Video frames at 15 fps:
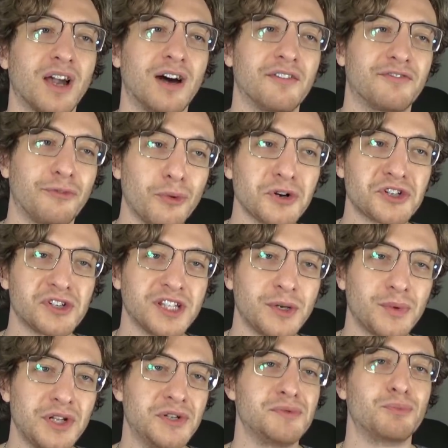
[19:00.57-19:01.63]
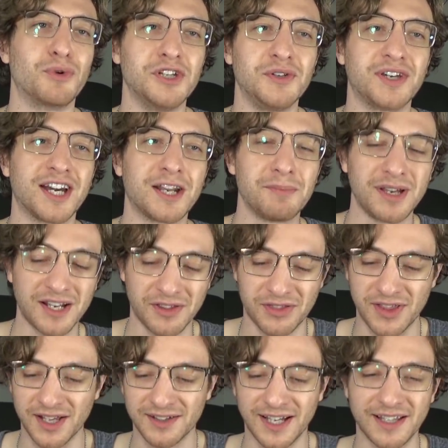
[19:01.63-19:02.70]
unfortunately, when you kind of make a
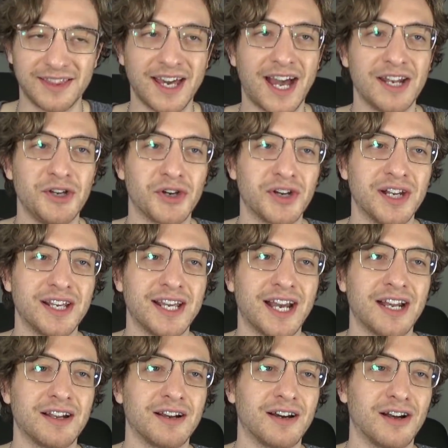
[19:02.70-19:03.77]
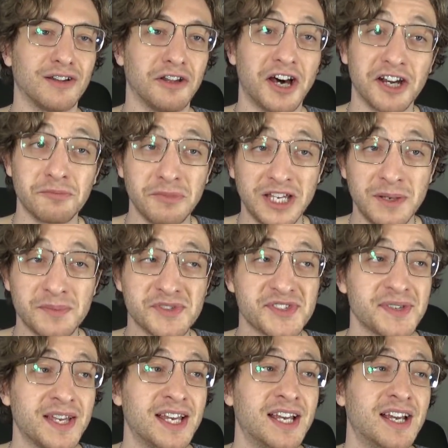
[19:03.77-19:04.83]
thing like that, you're going to get a lot of
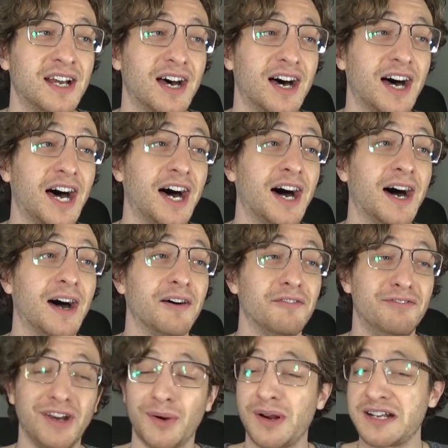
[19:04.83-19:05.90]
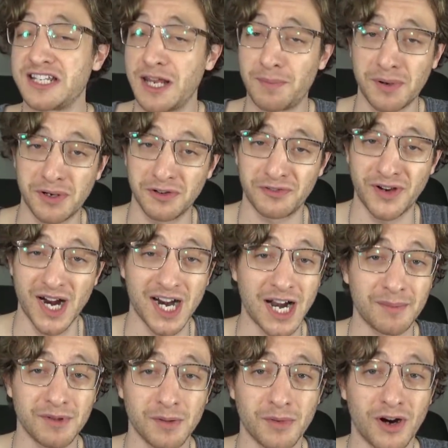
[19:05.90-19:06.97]
memes, very typical Fire
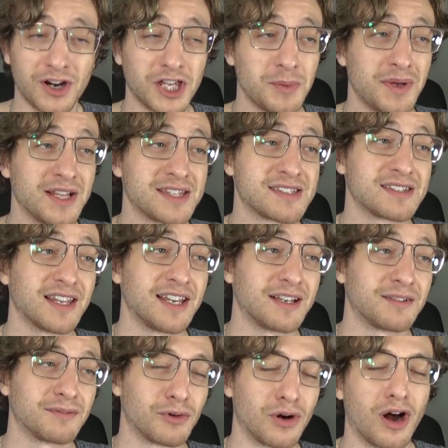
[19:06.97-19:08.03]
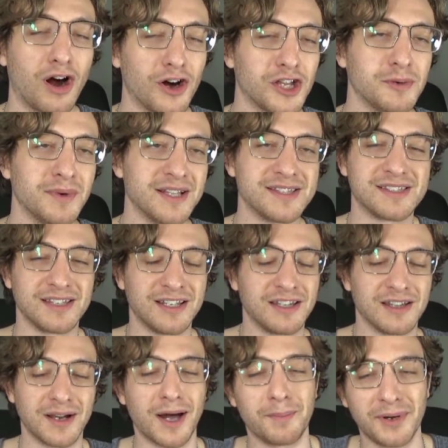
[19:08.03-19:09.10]
Emblem arguments, or arguments
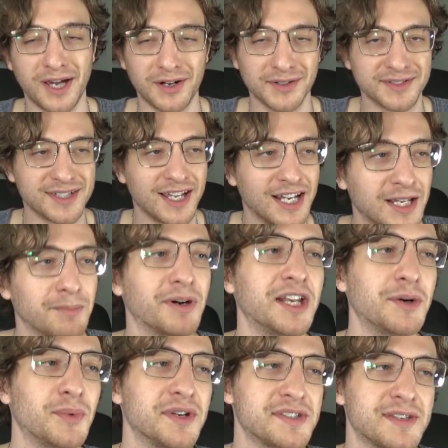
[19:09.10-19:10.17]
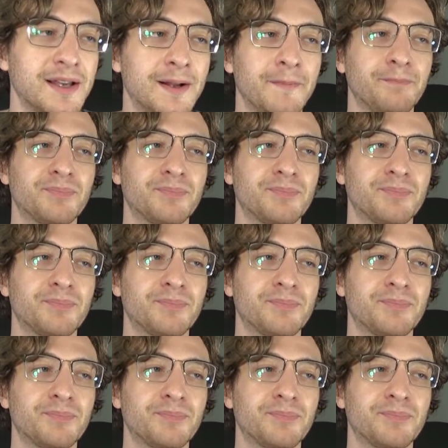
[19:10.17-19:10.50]
in a panel setting, but it was,